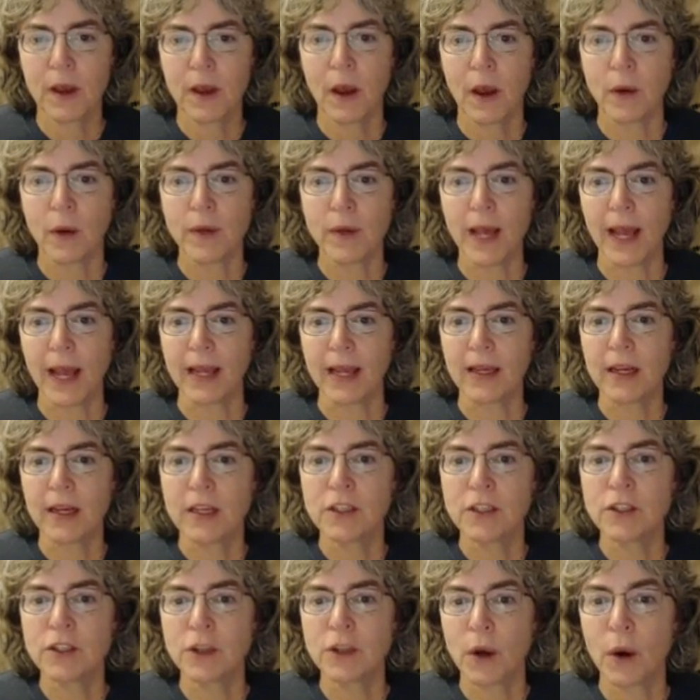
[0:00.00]
Okay,
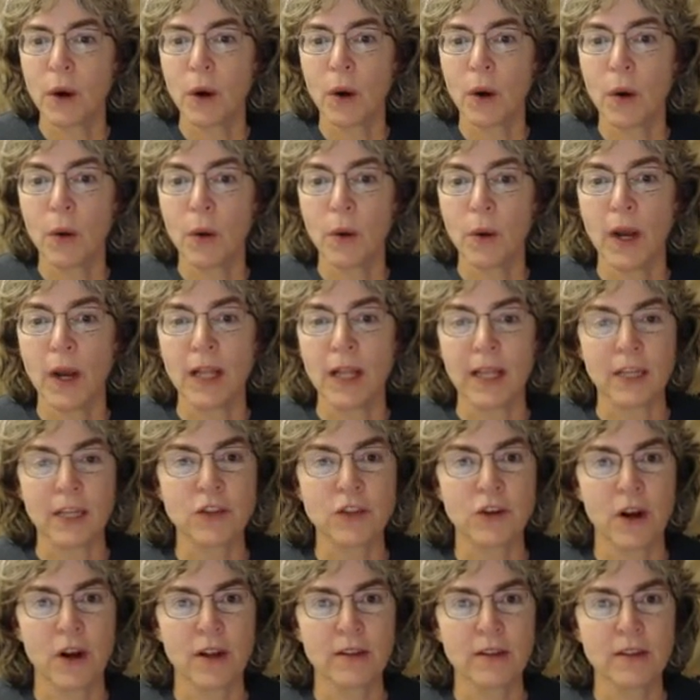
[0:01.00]
so
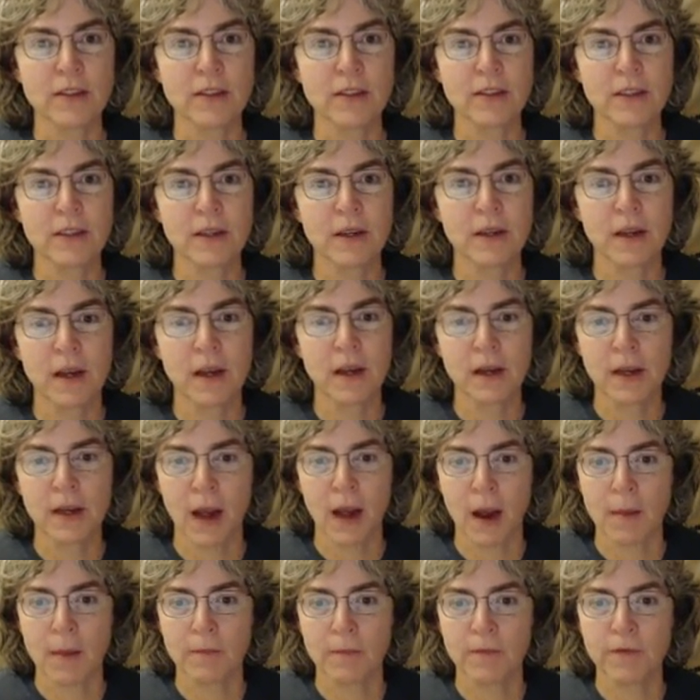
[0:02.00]
electrons
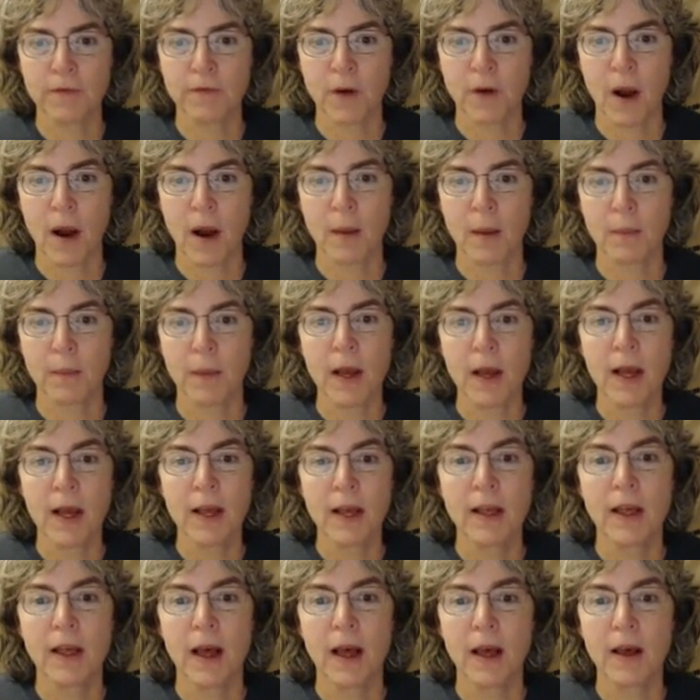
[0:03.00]
come from
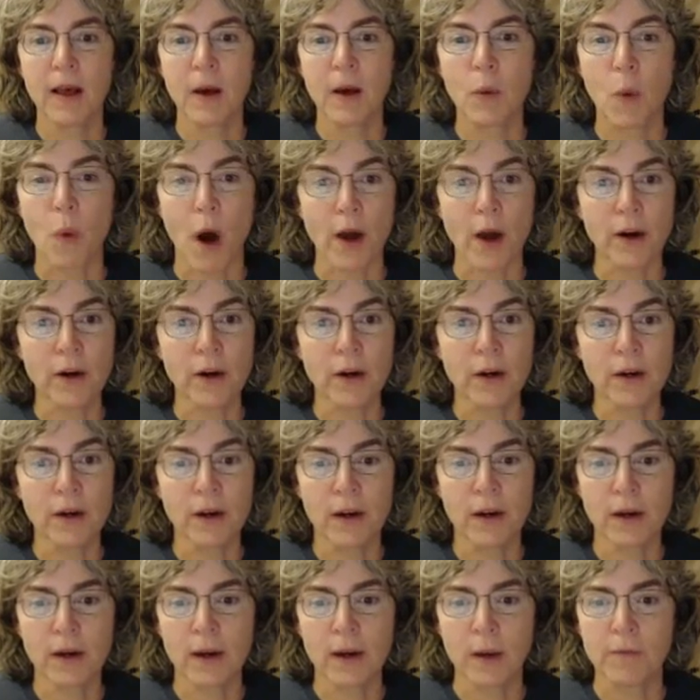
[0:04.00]
water,
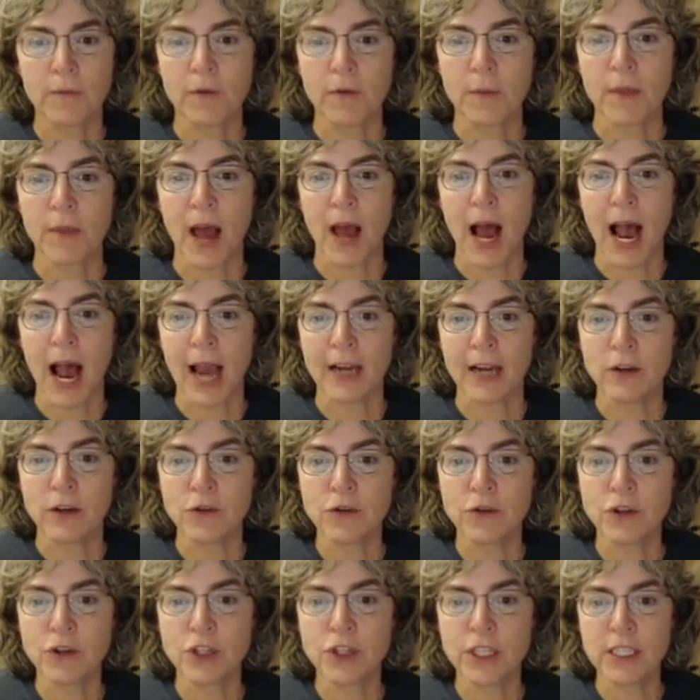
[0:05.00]
come from the
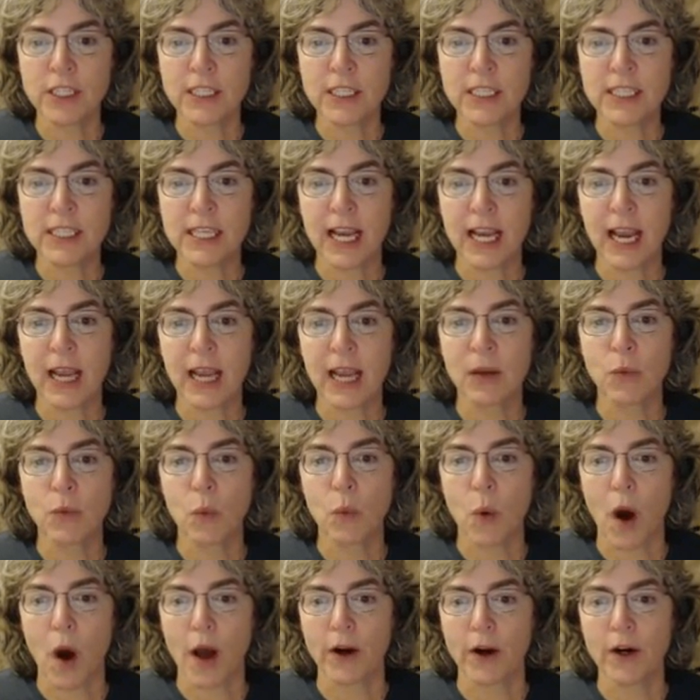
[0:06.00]
hydrogens in
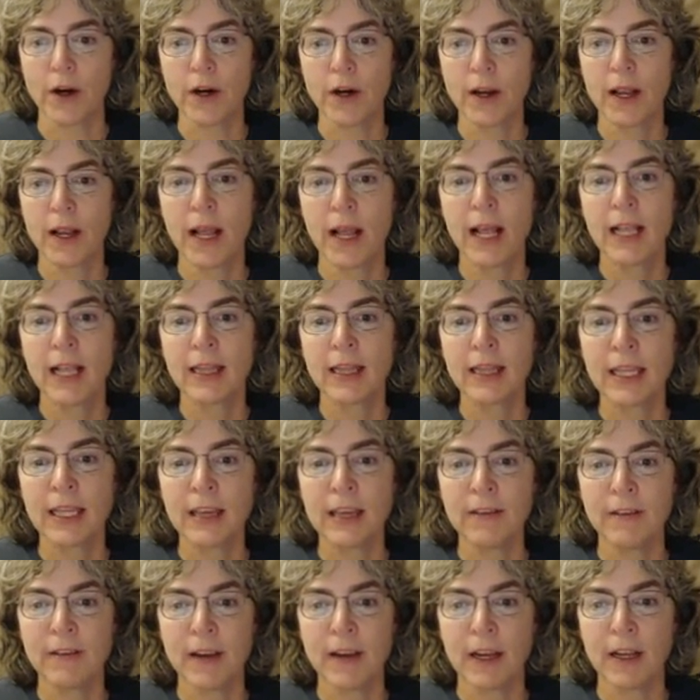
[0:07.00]
water,
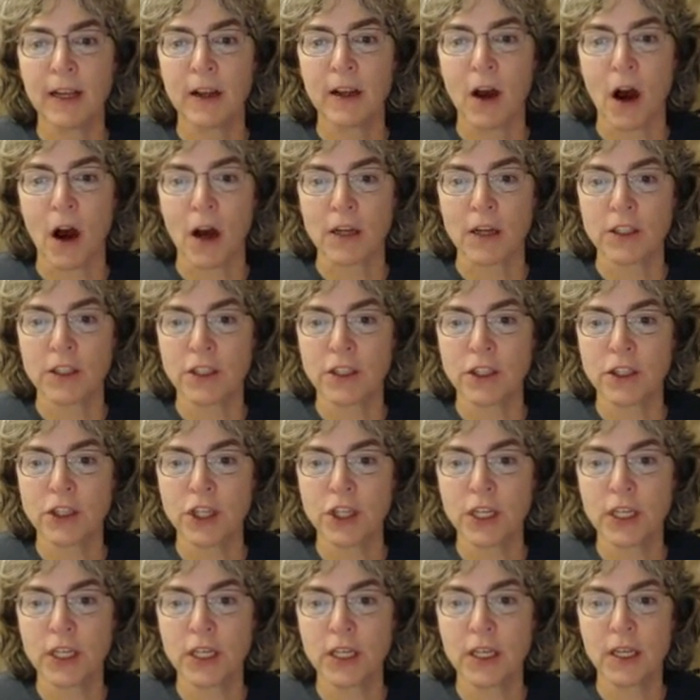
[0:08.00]
leaving
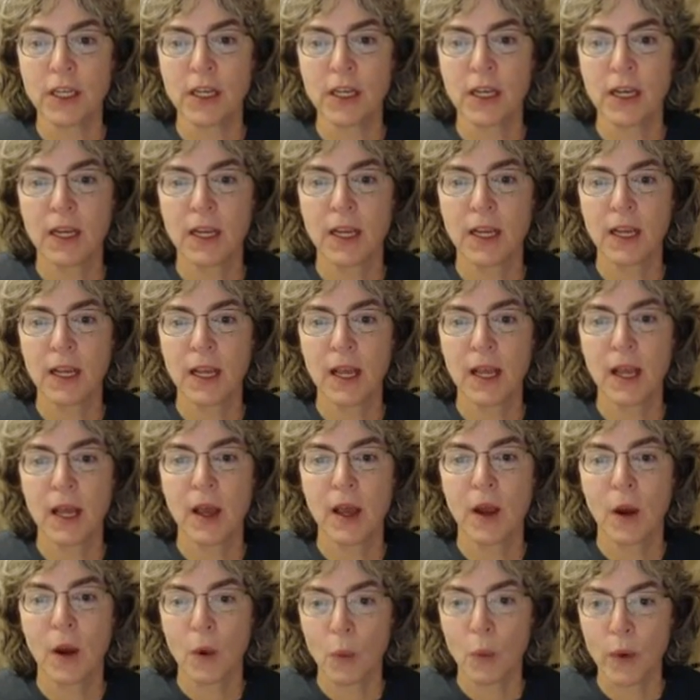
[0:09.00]
oxygen,
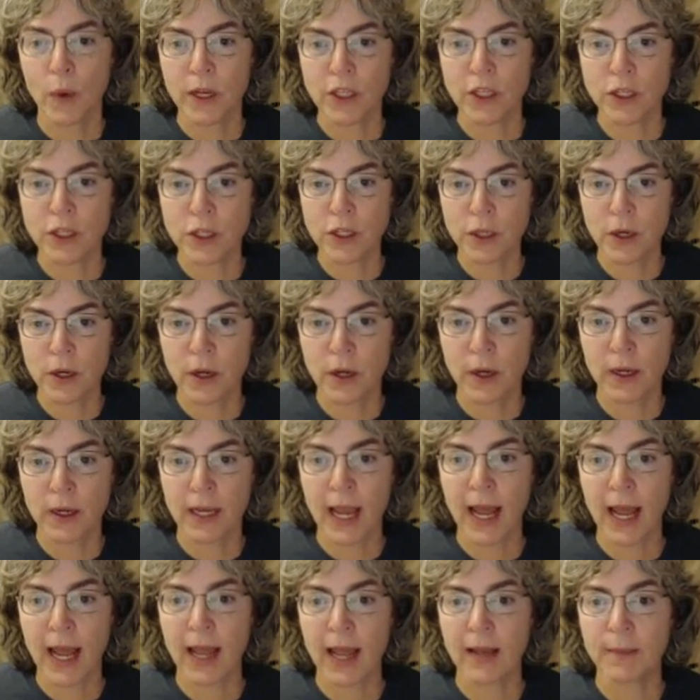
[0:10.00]
which
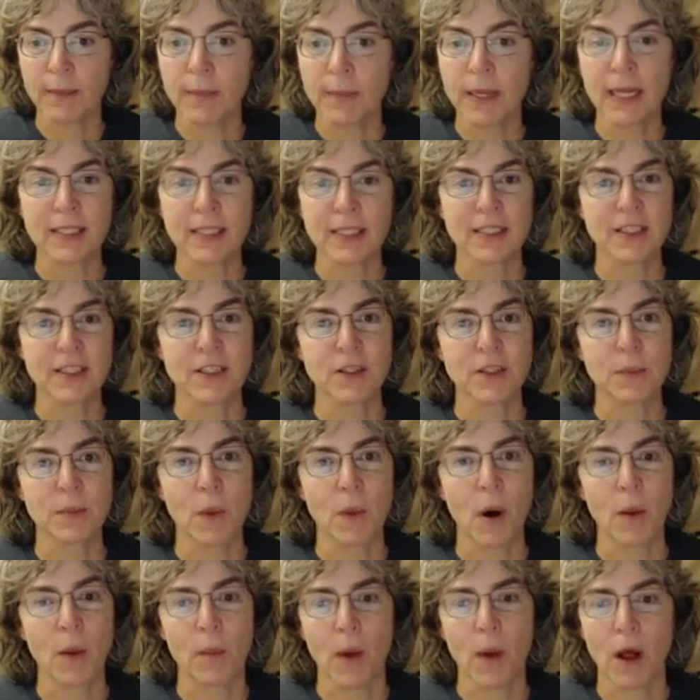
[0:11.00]
can, because it's a
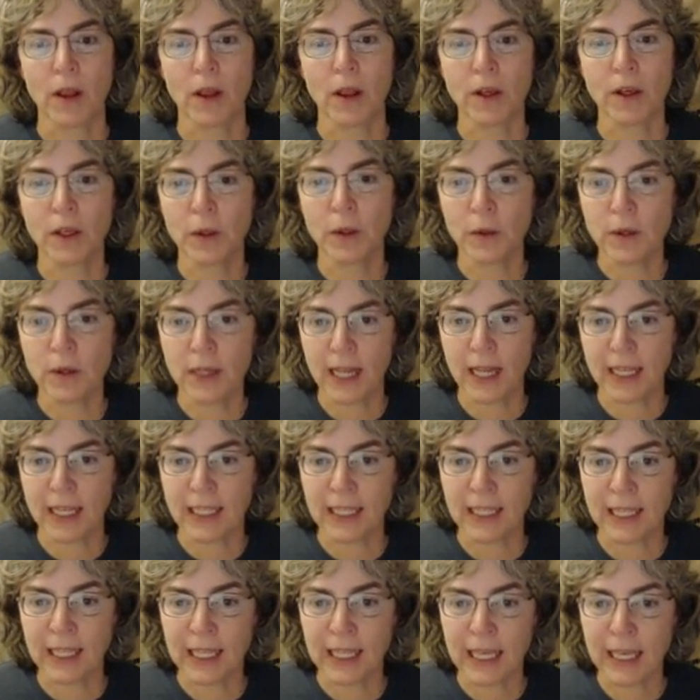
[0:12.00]
small molecule,
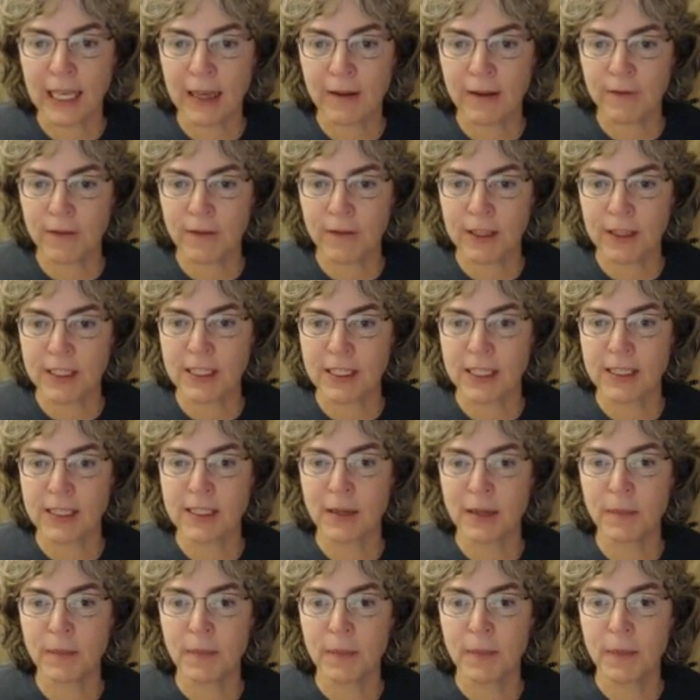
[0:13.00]
can leave the system.